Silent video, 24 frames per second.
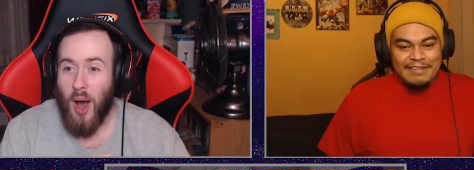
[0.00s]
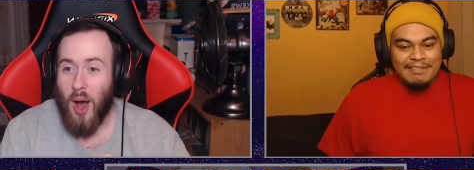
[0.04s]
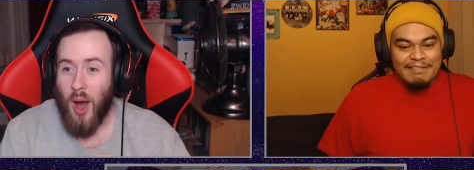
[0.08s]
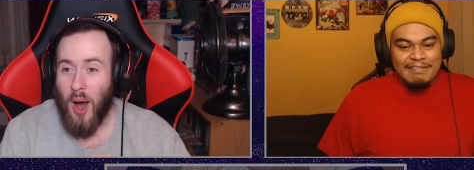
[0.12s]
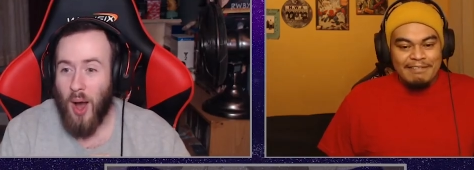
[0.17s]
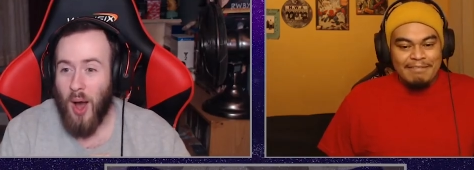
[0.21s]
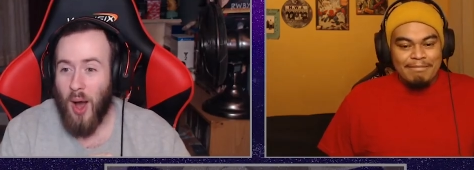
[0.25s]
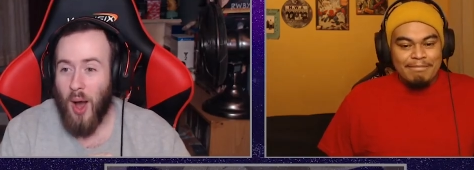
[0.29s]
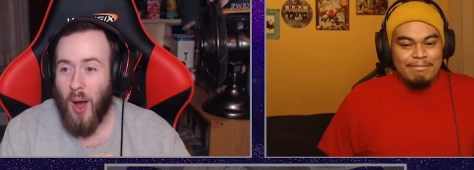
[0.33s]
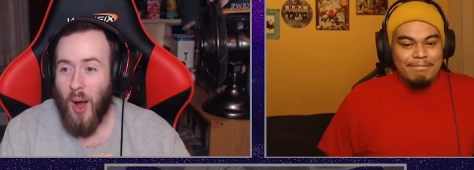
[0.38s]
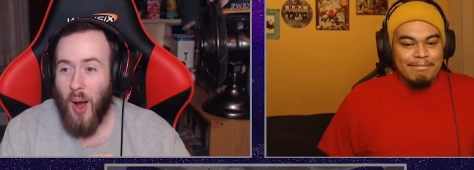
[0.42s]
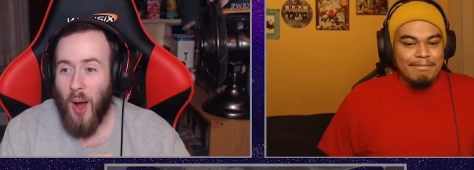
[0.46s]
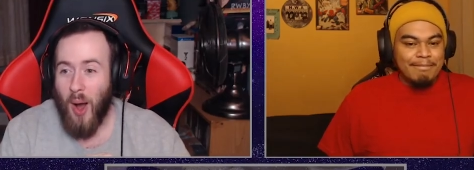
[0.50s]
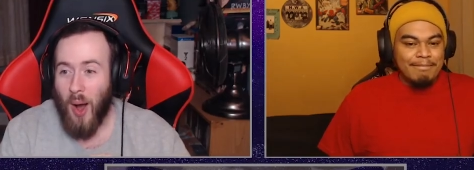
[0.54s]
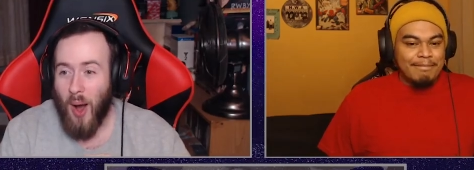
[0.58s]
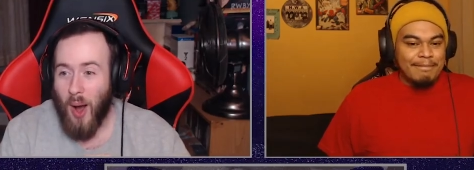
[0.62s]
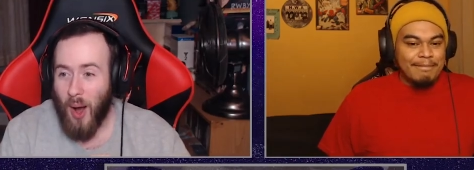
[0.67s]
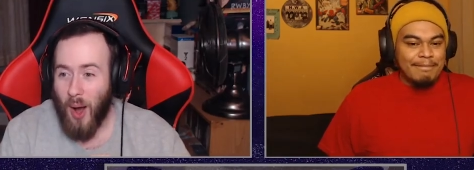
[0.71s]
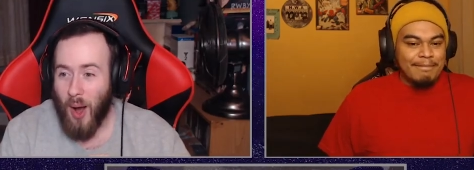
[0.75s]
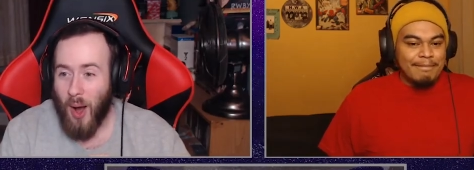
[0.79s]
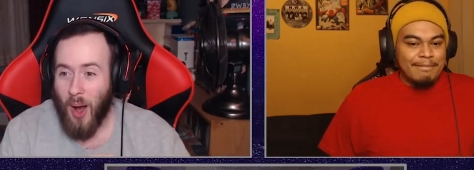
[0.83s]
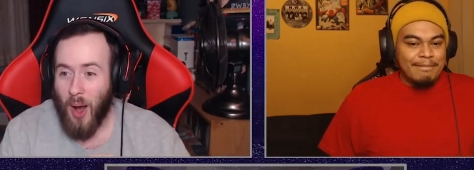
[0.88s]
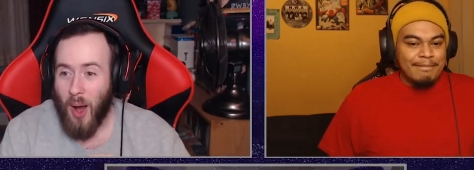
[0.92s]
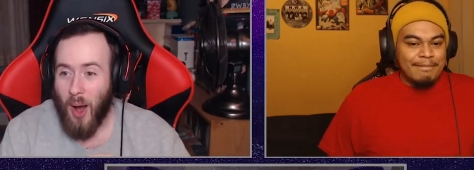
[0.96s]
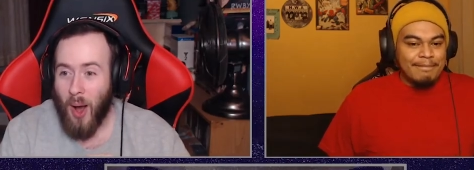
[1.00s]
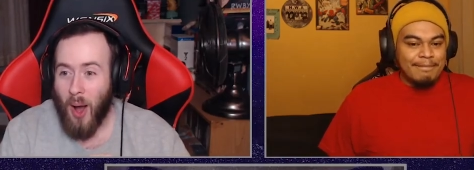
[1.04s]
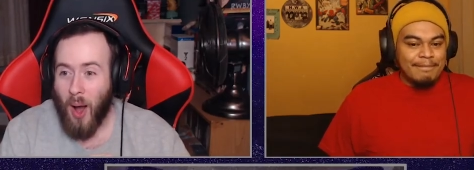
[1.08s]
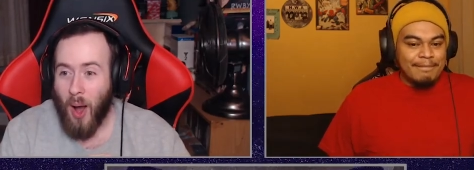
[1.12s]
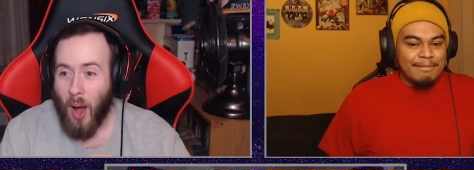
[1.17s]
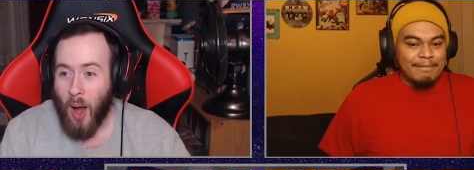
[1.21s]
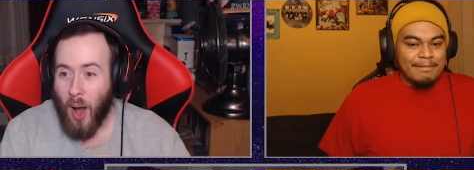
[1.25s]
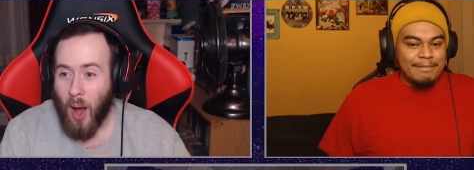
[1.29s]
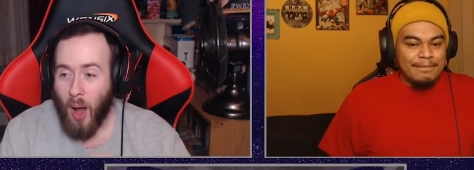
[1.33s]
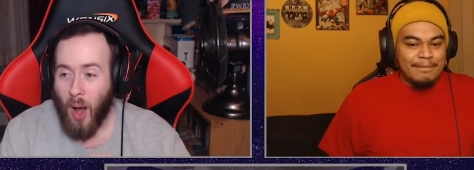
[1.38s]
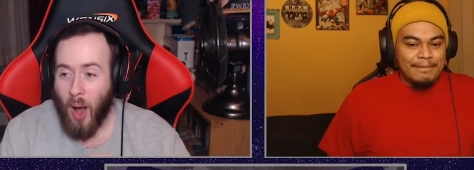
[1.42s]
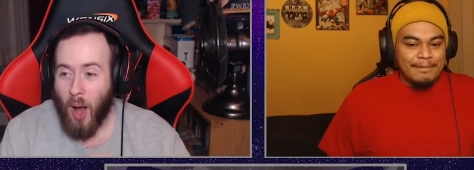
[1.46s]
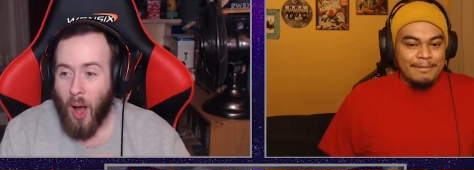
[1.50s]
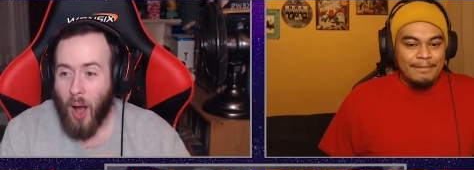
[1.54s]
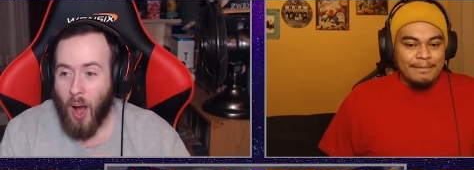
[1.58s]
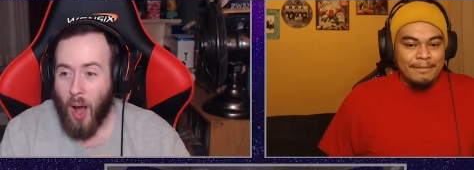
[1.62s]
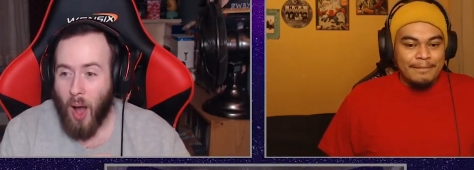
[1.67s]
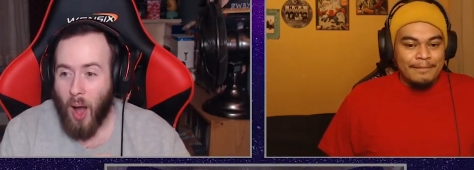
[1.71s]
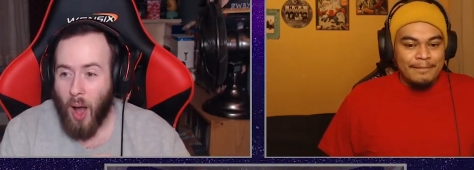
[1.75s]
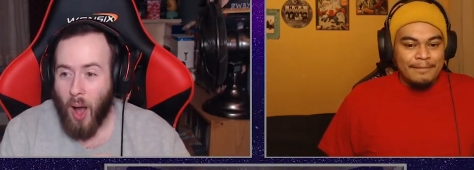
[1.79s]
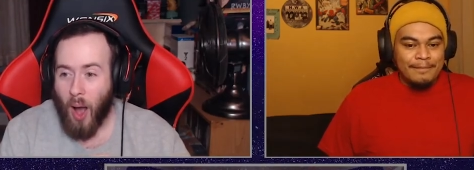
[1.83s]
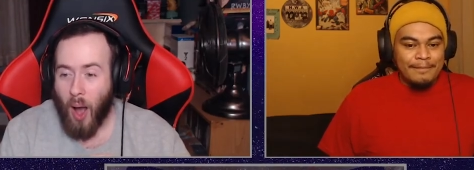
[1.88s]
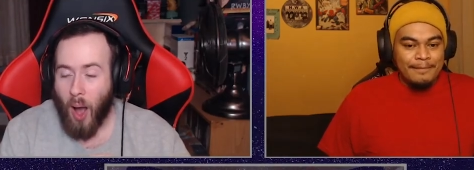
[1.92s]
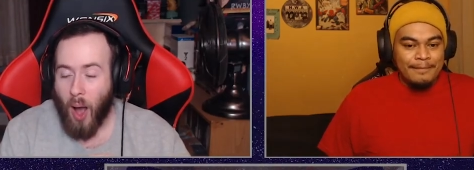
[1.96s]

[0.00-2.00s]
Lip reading: Nothing is said.